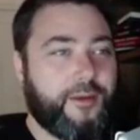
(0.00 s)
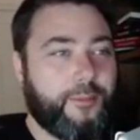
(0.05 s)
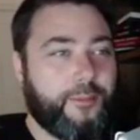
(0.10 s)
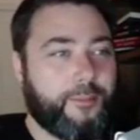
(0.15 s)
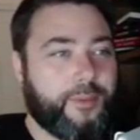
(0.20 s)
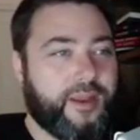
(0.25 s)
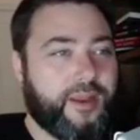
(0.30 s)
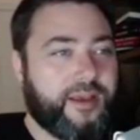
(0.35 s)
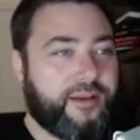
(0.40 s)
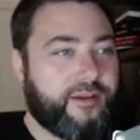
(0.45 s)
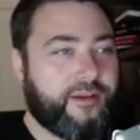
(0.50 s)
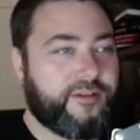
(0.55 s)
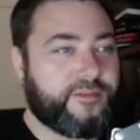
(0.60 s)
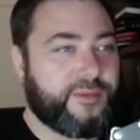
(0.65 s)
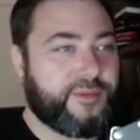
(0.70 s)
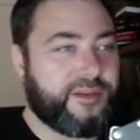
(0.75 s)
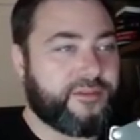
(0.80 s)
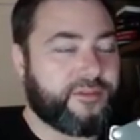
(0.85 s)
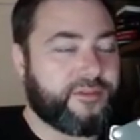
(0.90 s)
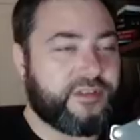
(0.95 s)
Black Lives
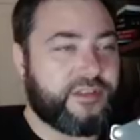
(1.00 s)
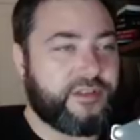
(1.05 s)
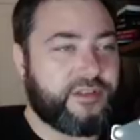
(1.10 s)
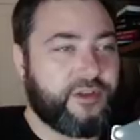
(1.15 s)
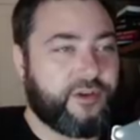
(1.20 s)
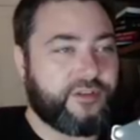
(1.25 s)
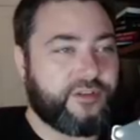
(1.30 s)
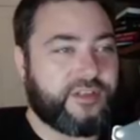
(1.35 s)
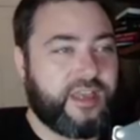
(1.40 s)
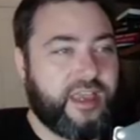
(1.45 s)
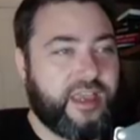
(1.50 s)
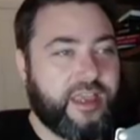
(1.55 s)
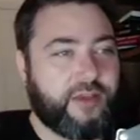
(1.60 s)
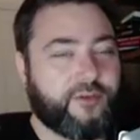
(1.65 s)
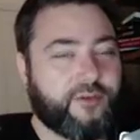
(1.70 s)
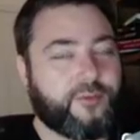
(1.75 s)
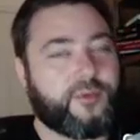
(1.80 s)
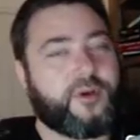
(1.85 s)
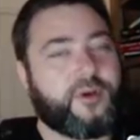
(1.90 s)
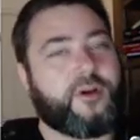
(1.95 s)
Matter is not a hate
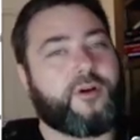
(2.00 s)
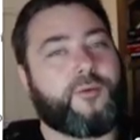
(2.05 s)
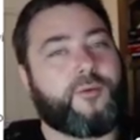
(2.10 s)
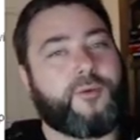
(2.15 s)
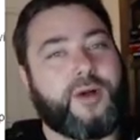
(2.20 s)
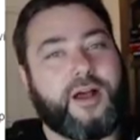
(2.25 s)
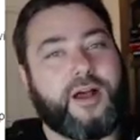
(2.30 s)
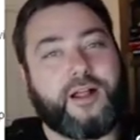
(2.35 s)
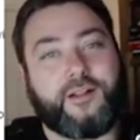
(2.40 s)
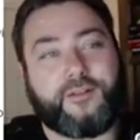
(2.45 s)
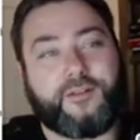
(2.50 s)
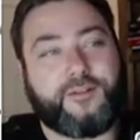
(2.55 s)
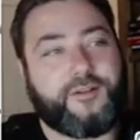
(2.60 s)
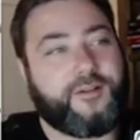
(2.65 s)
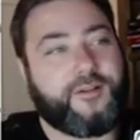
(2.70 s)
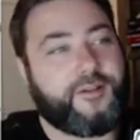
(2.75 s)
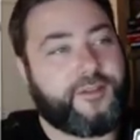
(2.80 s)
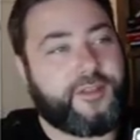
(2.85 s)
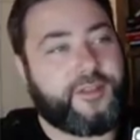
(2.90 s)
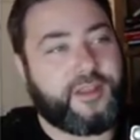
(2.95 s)
group. Oh, well,
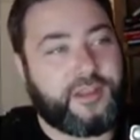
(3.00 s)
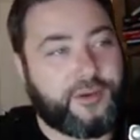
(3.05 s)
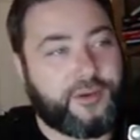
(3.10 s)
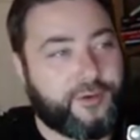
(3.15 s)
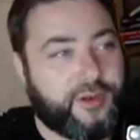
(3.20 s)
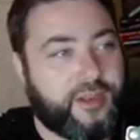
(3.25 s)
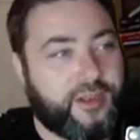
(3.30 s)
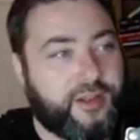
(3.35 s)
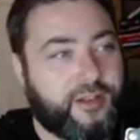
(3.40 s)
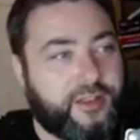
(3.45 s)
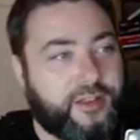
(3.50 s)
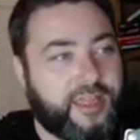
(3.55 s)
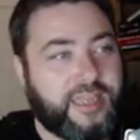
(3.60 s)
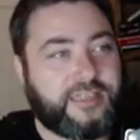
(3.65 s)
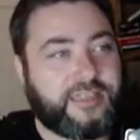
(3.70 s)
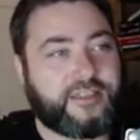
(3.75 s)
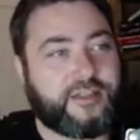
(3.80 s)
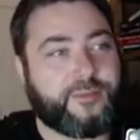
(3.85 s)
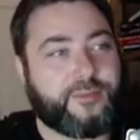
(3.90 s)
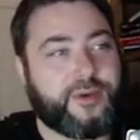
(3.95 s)
I think you're a little
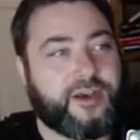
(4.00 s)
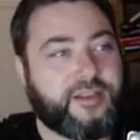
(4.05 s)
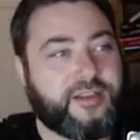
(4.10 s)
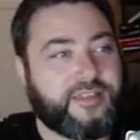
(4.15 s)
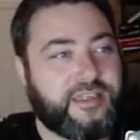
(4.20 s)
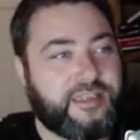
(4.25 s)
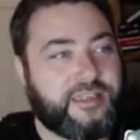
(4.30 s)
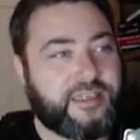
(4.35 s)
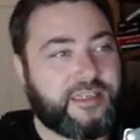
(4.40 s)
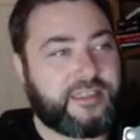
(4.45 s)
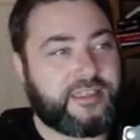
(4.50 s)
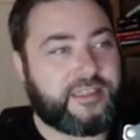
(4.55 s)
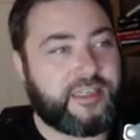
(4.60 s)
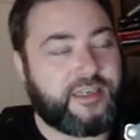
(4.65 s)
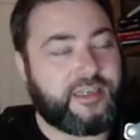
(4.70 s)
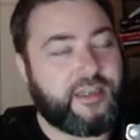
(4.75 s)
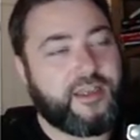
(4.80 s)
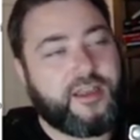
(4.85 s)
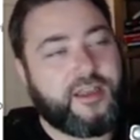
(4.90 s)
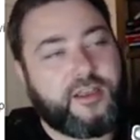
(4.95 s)
late to the party, Dustin.